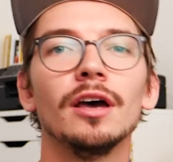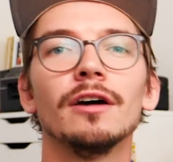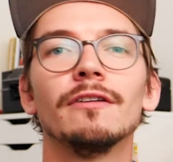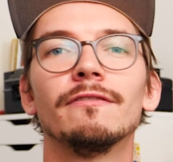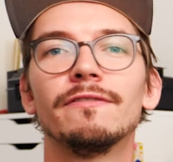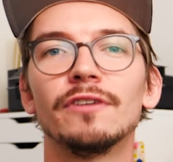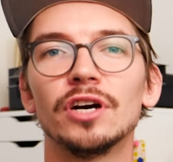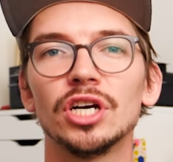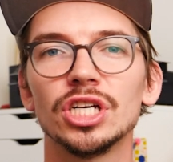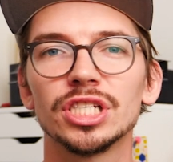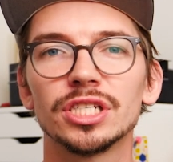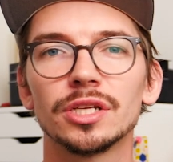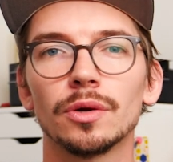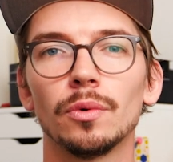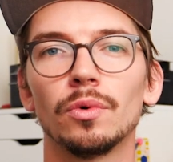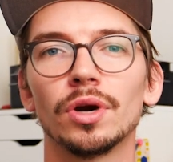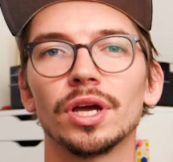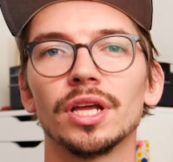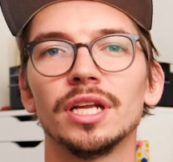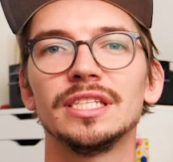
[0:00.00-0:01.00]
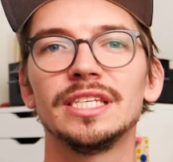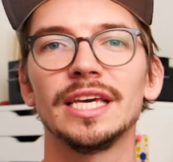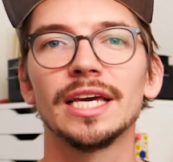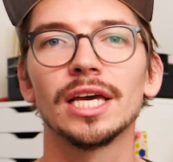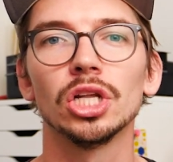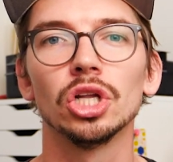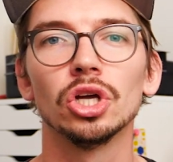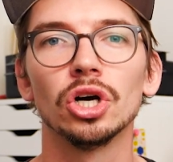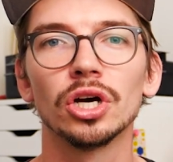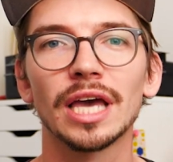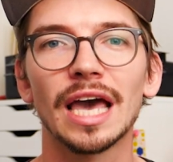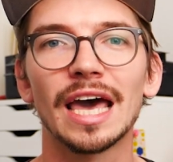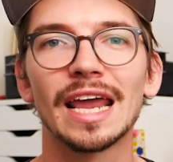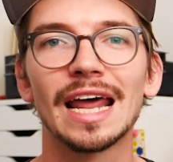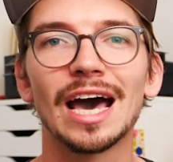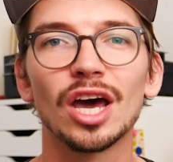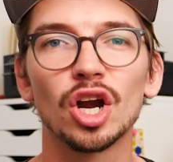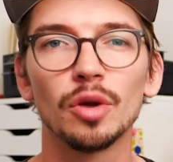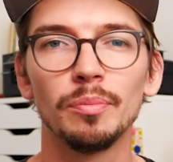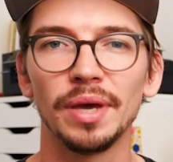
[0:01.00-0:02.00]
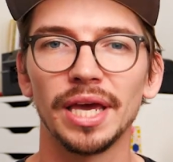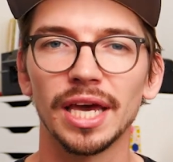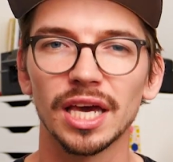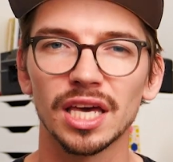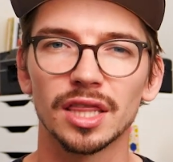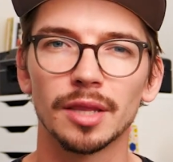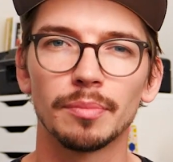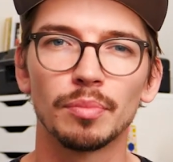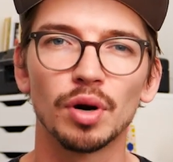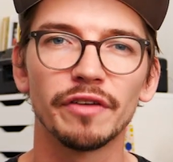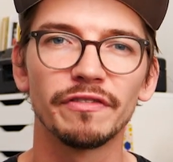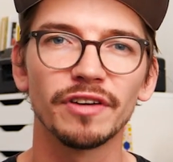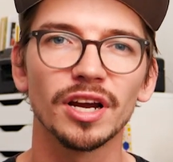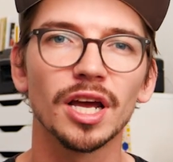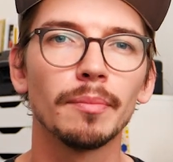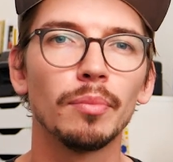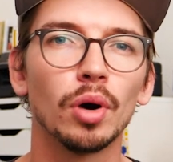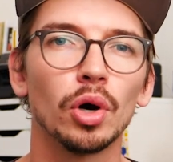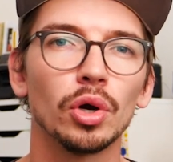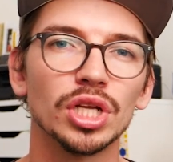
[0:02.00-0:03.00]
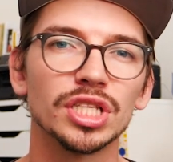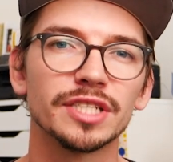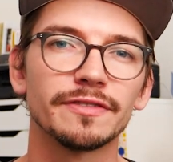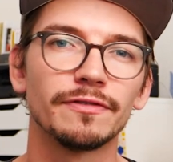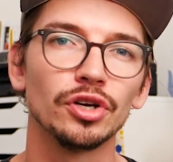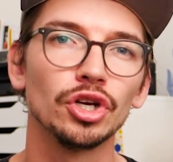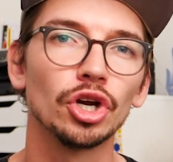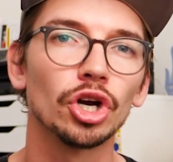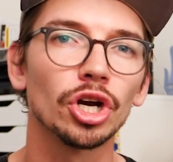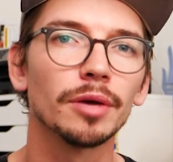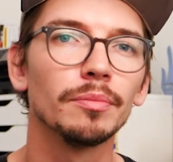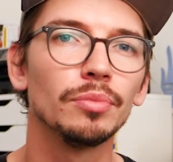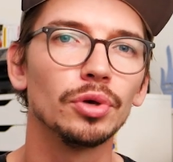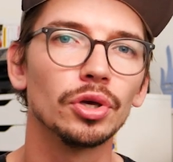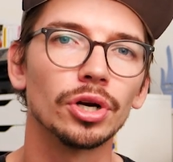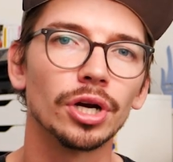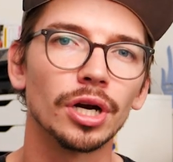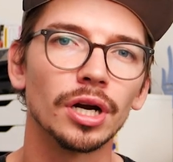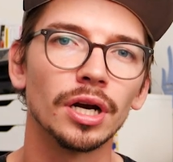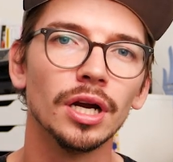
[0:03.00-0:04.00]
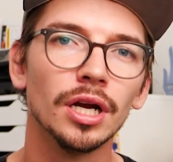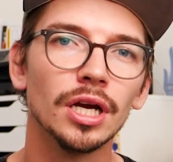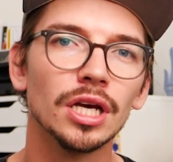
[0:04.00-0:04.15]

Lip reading: First, we're gonna take a look at how to pick the perfect components for your computer